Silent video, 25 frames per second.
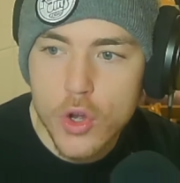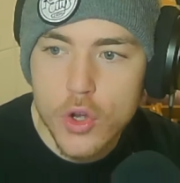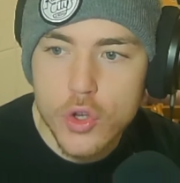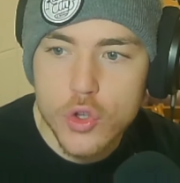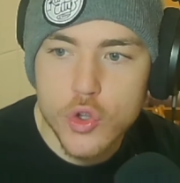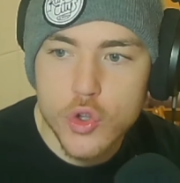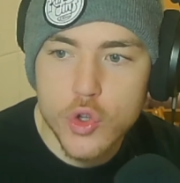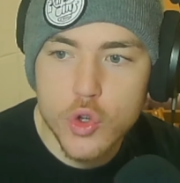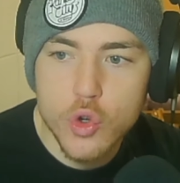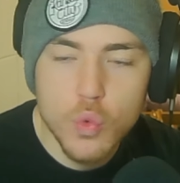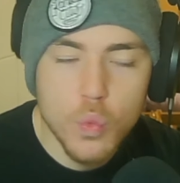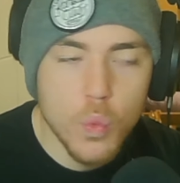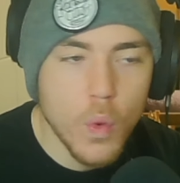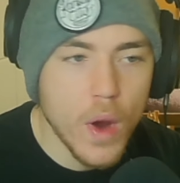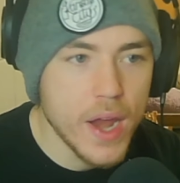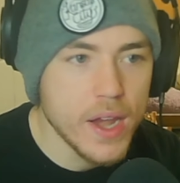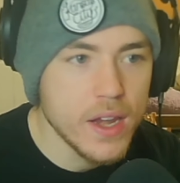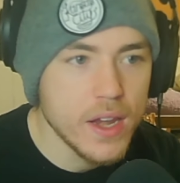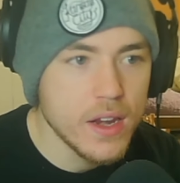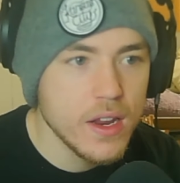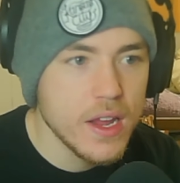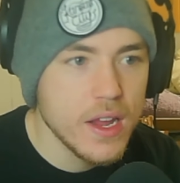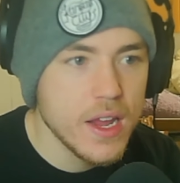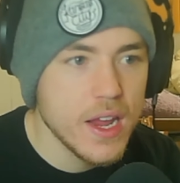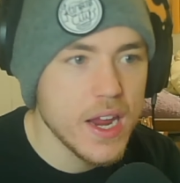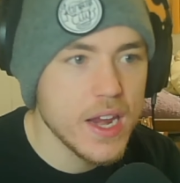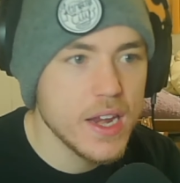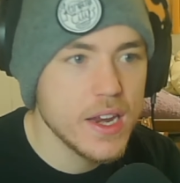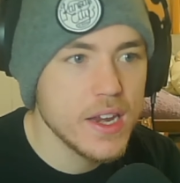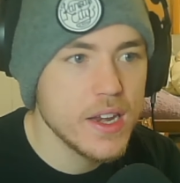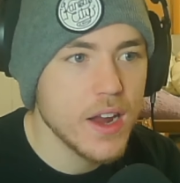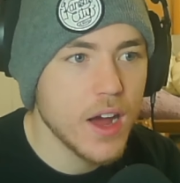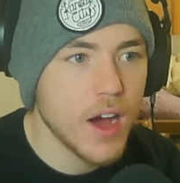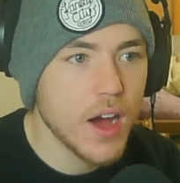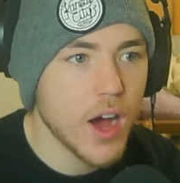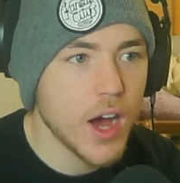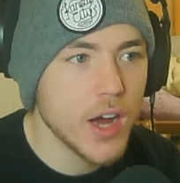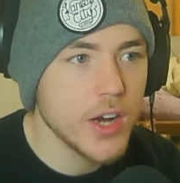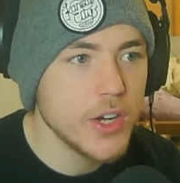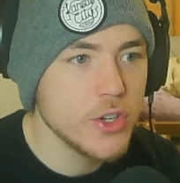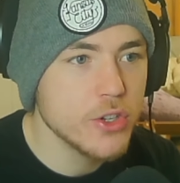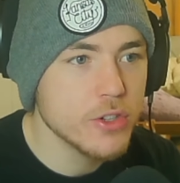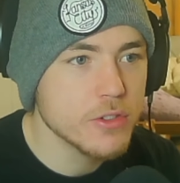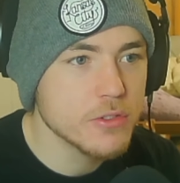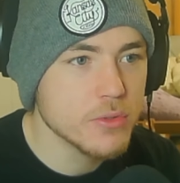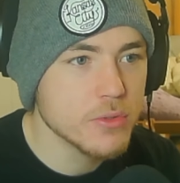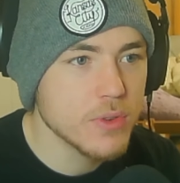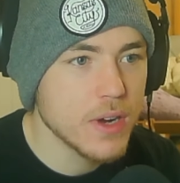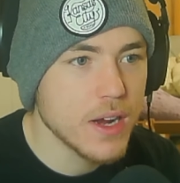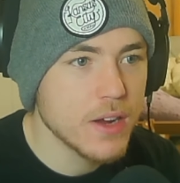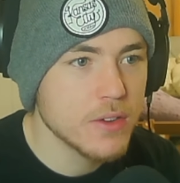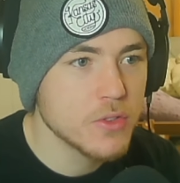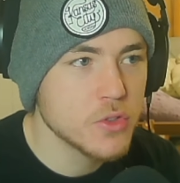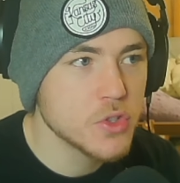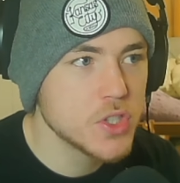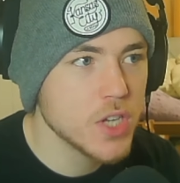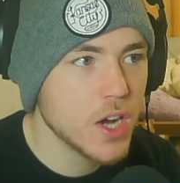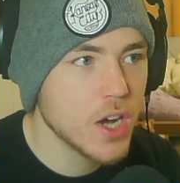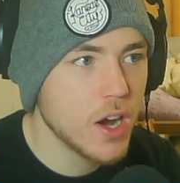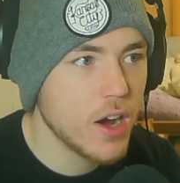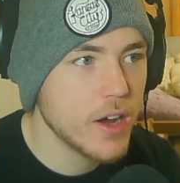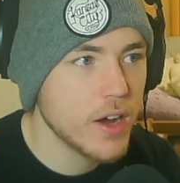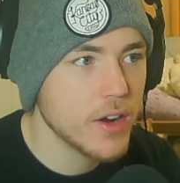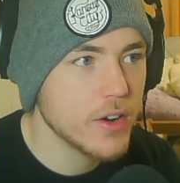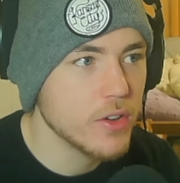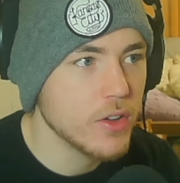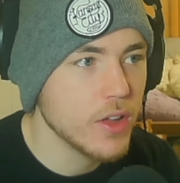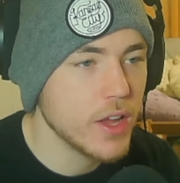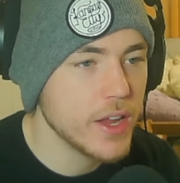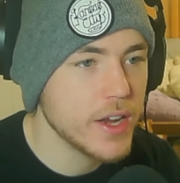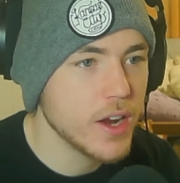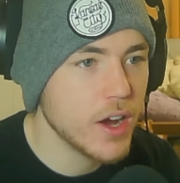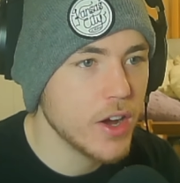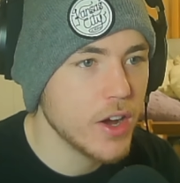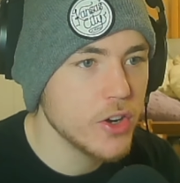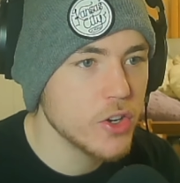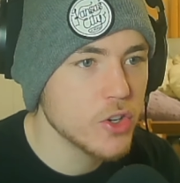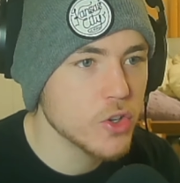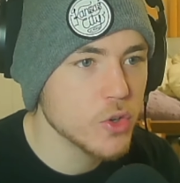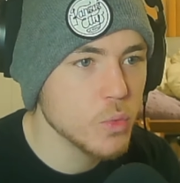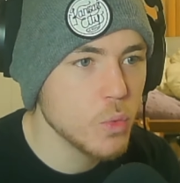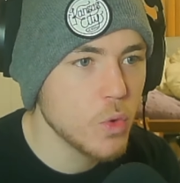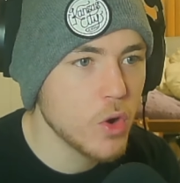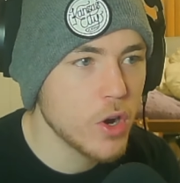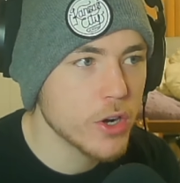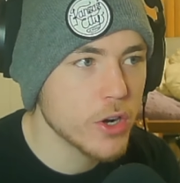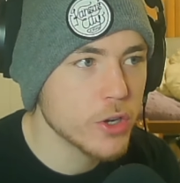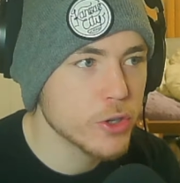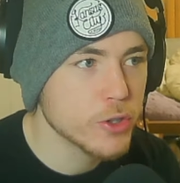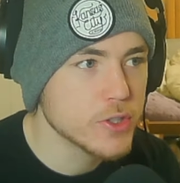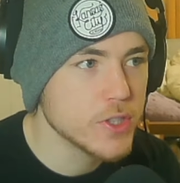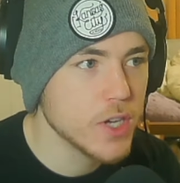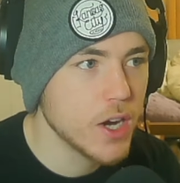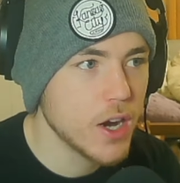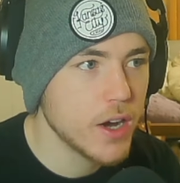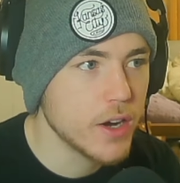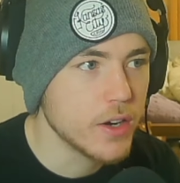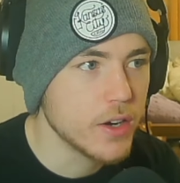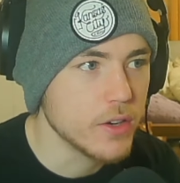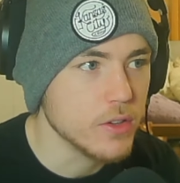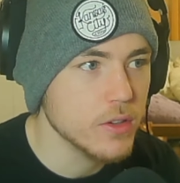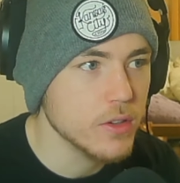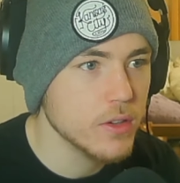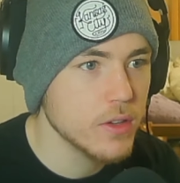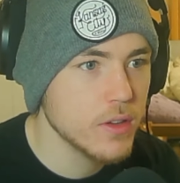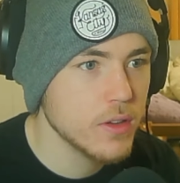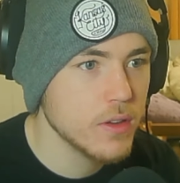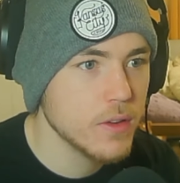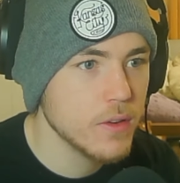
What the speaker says: You went in an underground tunnel, an underwater tunnel,